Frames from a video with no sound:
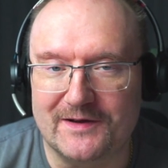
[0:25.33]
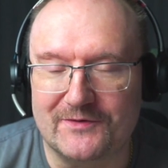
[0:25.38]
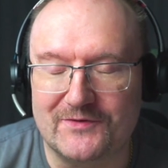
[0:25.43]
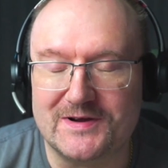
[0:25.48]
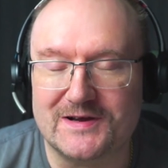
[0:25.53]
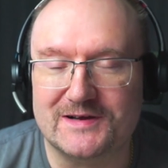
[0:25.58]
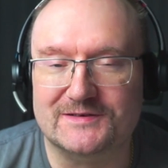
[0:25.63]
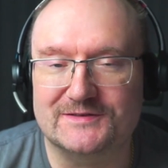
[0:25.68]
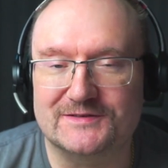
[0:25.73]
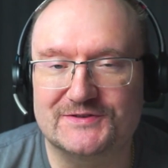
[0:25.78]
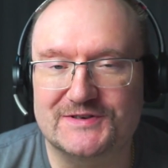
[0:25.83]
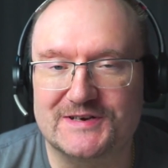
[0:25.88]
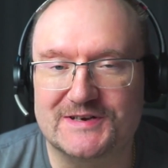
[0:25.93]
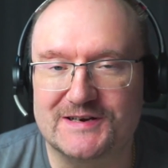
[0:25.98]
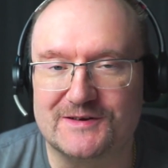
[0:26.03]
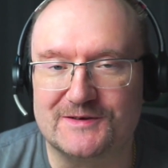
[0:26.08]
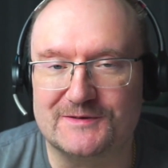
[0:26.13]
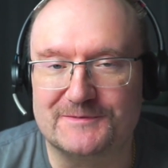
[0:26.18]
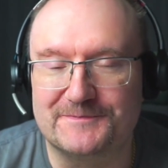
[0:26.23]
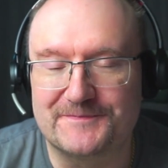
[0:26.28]
reaction
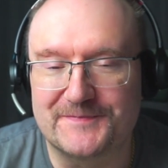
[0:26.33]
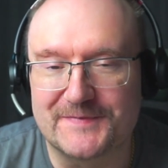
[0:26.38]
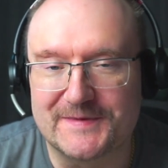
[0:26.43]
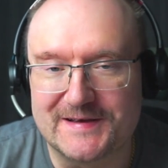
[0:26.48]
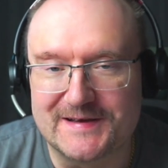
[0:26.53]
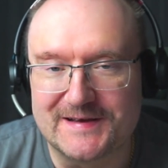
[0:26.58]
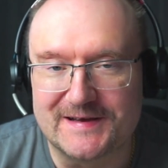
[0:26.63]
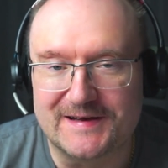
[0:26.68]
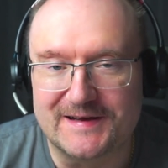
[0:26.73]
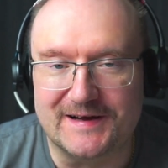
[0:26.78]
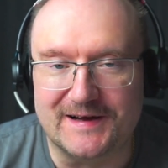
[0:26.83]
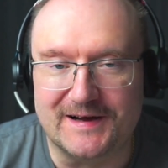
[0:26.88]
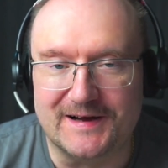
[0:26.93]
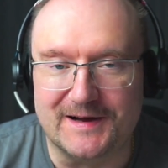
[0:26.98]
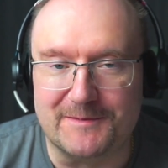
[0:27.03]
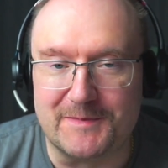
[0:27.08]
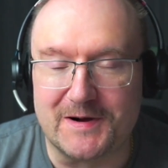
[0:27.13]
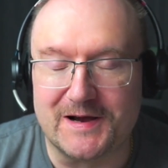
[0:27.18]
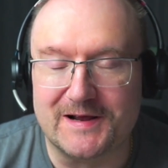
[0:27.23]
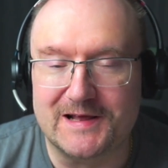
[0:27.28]
channel.
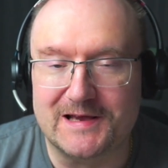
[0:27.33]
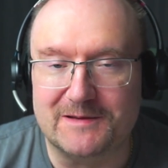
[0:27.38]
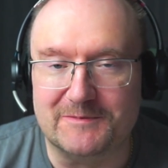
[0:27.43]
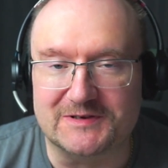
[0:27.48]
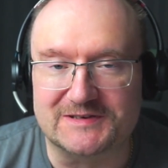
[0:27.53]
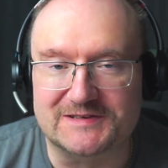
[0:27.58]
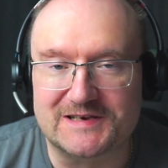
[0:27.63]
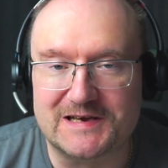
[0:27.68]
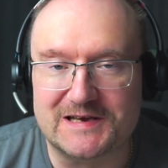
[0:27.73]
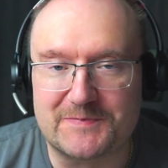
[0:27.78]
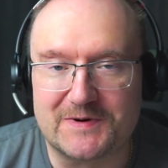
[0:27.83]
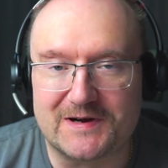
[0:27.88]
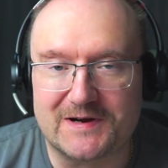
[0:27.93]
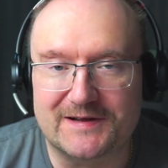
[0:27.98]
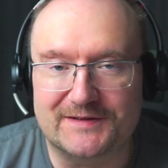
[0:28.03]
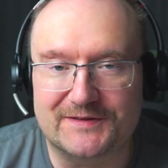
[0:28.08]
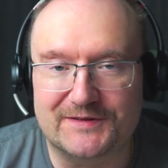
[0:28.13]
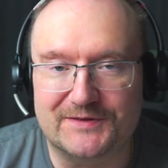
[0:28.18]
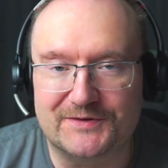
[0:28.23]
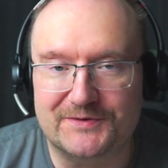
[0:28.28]
My name is Kepa
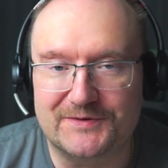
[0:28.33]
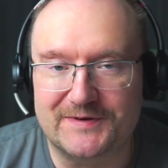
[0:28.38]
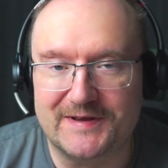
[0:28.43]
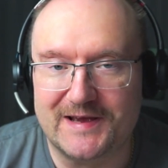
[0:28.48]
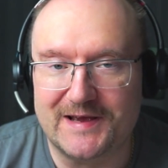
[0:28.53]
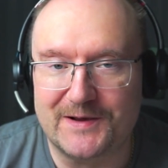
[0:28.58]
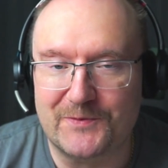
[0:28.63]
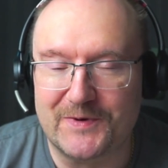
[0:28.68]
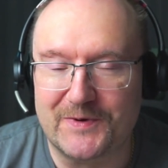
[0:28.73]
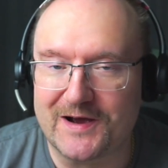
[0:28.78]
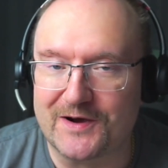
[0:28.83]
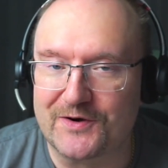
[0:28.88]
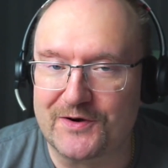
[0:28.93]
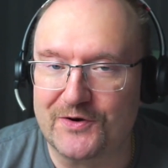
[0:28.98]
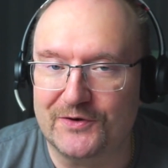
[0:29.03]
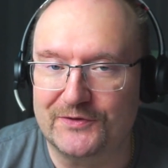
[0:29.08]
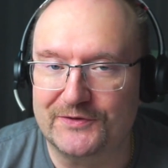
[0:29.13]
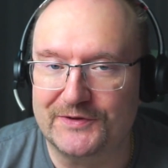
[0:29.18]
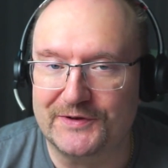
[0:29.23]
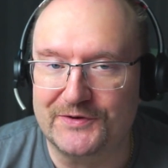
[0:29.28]
and today we are
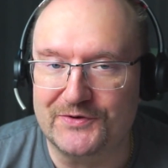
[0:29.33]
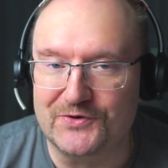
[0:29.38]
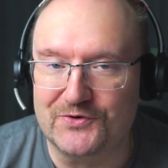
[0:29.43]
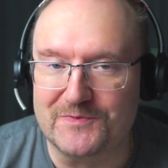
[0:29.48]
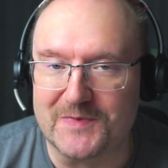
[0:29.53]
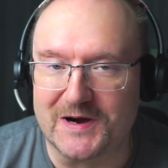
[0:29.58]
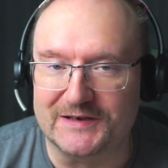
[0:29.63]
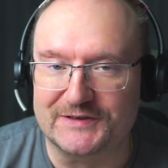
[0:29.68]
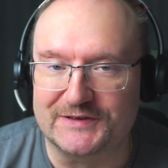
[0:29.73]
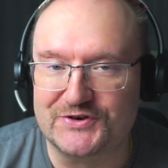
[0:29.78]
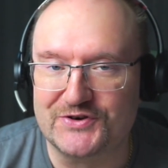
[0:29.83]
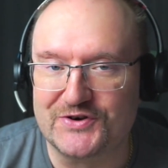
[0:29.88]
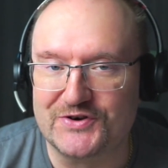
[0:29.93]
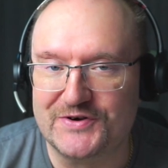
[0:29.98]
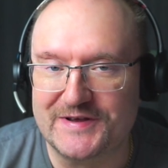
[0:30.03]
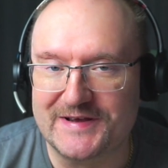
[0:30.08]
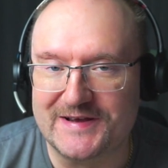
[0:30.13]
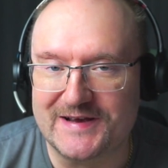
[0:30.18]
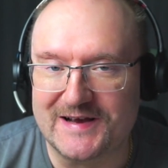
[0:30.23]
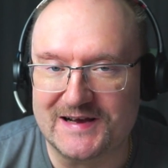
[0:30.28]
continuing my
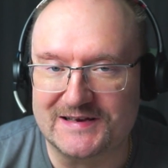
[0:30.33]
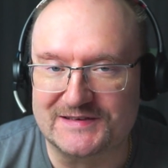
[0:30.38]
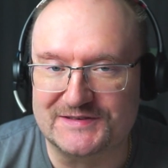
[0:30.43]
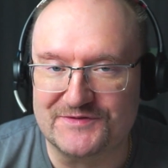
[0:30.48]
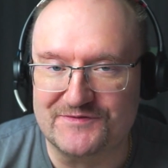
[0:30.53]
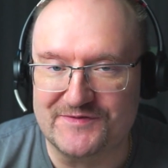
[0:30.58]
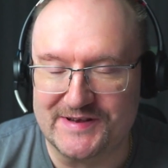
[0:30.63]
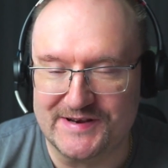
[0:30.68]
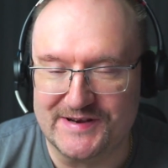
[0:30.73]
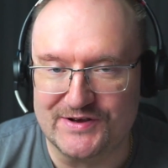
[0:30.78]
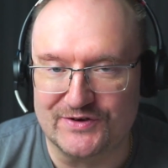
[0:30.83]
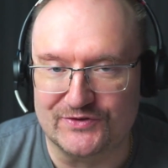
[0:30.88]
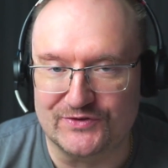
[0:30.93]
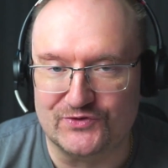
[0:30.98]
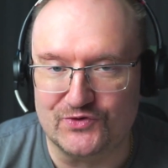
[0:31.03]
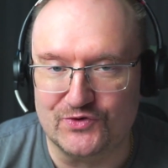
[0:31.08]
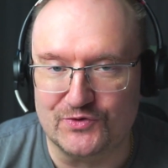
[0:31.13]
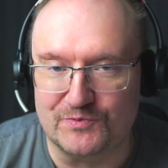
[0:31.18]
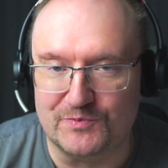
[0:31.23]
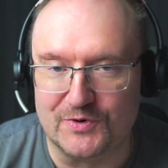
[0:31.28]
journey as a video
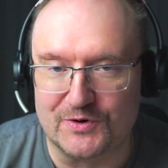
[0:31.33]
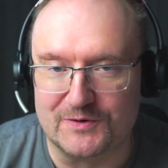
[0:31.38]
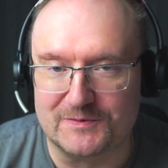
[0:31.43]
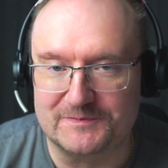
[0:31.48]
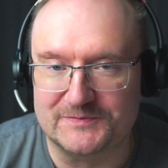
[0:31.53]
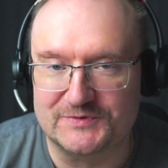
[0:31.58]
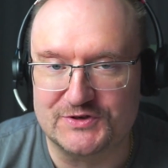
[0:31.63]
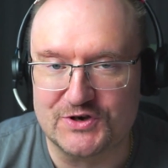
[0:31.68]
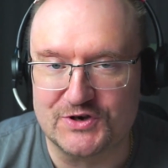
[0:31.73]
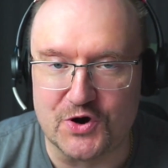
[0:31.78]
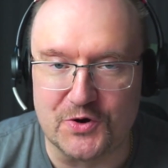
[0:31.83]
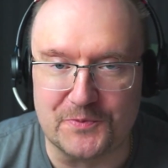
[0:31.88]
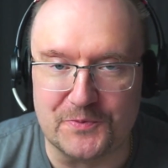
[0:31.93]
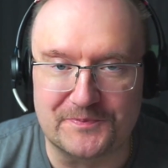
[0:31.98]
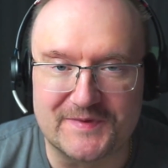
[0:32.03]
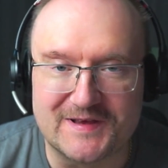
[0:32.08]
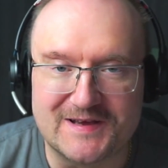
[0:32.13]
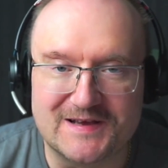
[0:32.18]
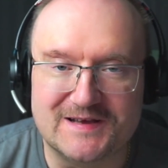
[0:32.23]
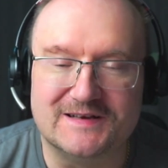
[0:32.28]
tuber. So
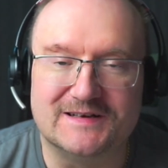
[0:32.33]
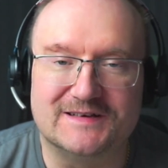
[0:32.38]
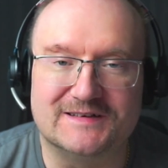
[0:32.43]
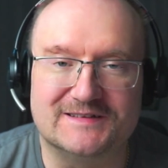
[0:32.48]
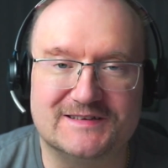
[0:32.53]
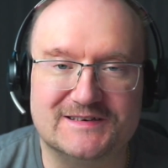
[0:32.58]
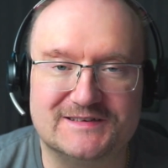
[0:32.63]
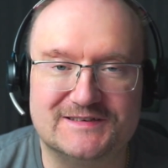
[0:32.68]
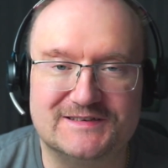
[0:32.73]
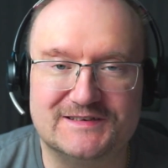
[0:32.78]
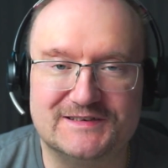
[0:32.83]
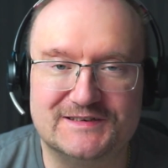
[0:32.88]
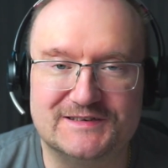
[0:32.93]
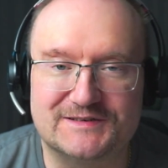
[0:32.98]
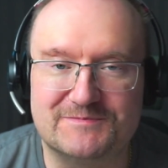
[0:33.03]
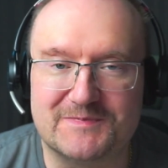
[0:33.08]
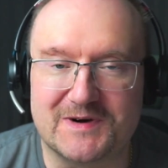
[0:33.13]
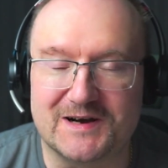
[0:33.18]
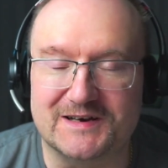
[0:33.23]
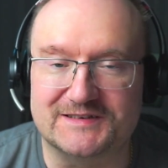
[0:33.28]
this
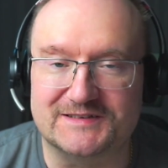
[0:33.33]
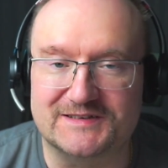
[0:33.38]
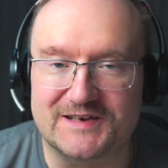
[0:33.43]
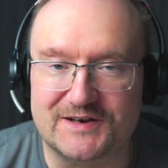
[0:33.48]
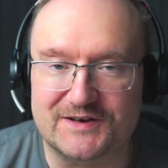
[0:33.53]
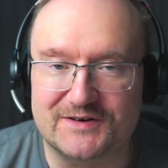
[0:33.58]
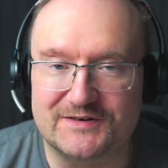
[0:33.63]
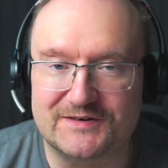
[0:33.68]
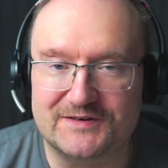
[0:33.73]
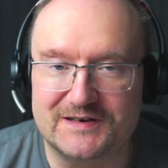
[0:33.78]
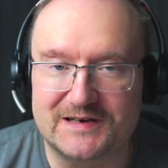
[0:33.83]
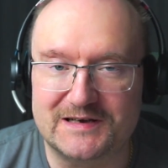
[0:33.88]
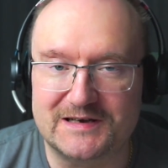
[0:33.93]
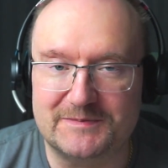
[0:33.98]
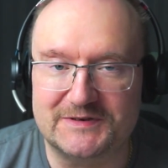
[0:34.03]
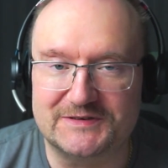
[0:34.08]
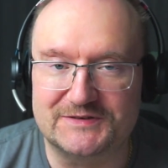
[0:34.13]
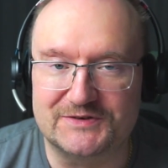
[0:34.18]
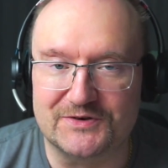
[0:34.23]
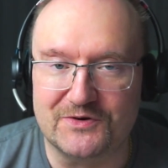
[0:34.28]
is my second
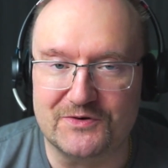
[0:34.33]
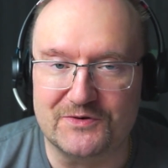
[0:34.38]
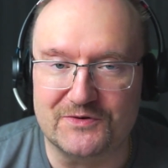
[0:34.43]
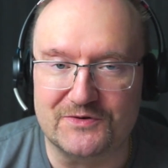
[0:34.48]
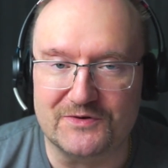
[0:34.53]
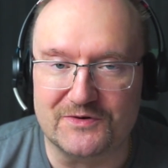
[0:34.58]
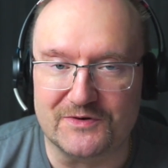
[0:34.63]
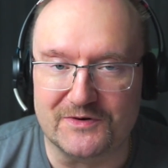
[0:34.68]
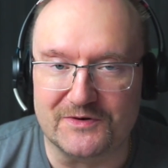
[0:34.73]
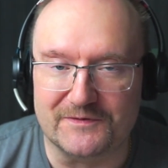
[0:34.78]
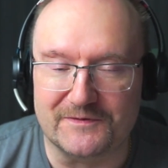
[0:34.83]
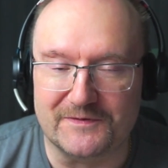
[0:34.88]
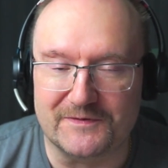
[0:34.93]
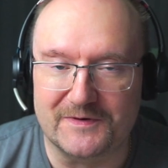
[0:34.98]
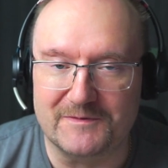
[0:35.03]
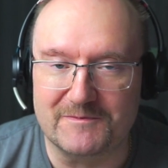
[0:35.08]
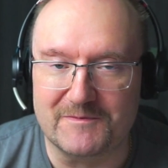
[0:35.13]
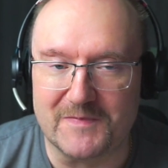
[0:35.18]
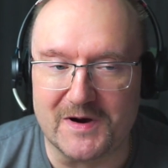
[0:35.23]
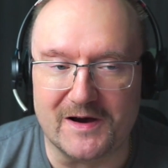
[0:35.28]
episode of
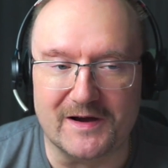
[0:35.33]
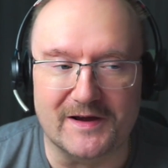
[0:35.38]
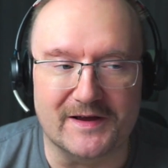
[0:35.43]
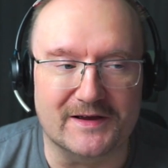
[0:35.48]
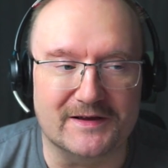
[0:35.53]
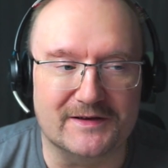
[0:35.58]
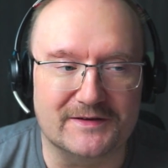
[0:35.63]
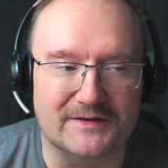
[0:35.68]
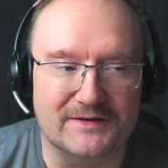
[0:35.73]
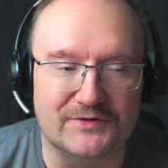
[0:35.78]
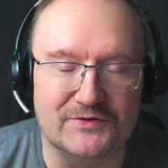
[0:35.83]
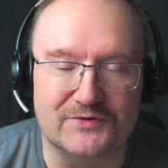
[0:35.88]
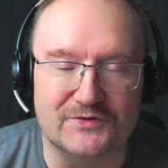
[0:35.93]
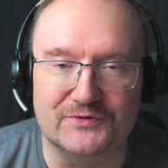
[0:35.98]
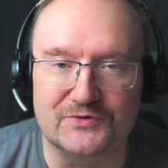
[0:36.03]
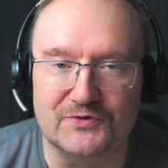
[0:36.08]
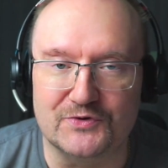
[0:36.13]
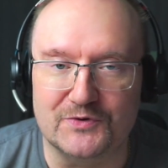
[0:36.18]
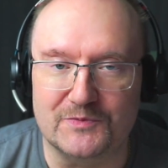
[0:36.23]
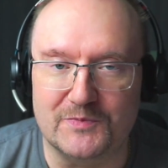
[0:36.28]
my
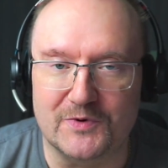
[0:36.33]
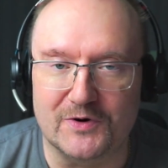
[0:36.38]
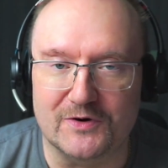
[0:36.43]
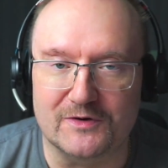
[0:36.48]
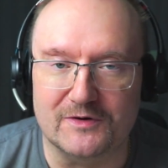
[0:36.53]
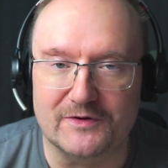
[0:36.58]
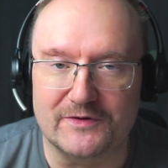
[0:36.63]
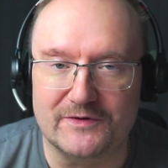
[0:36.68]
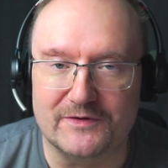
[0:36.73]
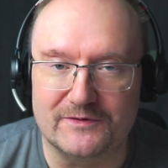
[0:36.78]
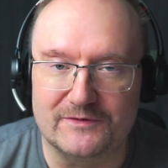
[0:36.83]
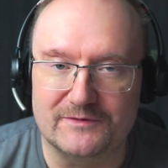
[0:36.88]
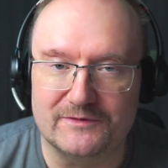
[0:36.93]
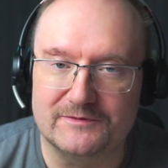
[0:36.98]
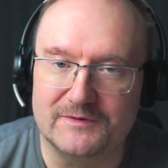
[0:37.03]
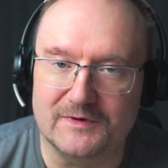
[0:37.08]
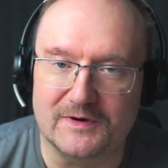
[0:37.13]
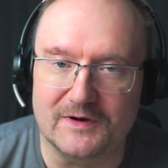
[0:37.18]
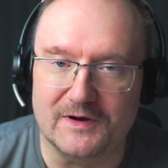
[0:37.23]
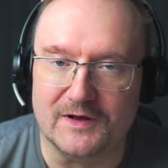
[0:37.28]
YouTuber
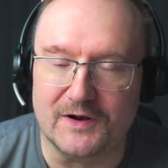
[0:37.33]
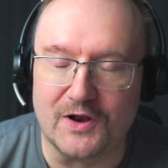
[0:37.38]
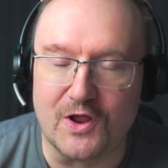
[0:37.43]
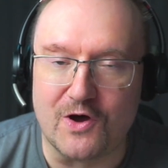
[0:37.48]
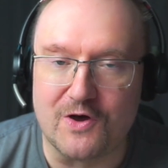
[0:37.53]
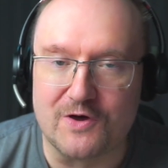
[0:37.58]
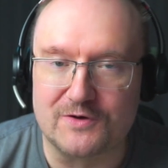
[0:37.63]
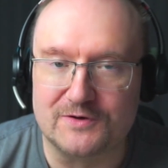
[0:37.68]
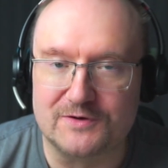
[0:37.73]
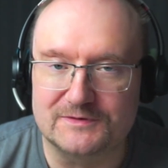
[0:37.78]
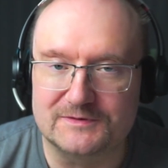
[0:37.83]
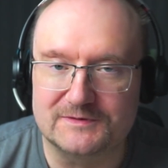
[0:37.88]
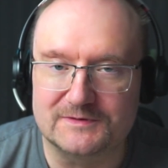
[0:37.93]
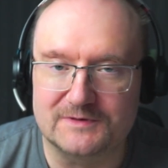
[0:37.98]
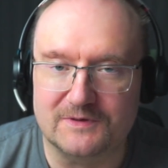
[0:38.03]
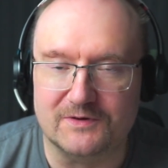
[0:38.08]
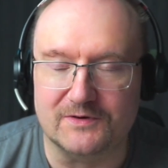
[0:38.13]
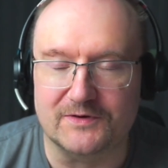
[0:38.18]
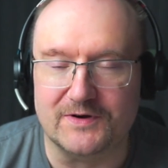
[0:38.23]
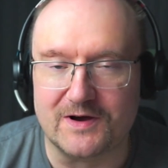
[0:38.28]
log
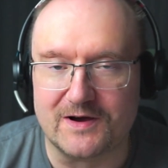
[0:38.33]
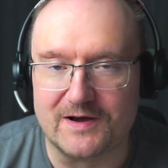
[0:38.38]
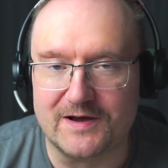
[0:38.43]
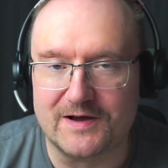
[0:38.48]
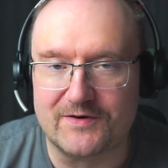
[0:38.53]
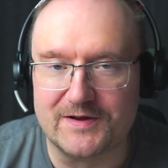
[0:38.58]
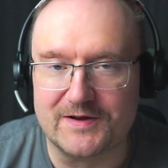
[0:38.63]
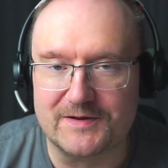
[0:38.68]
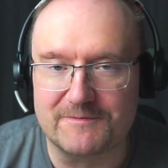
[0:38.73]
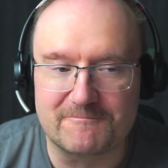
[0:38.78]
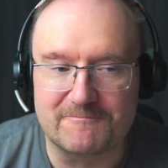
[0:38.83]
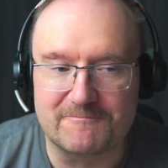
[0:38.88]
or diary,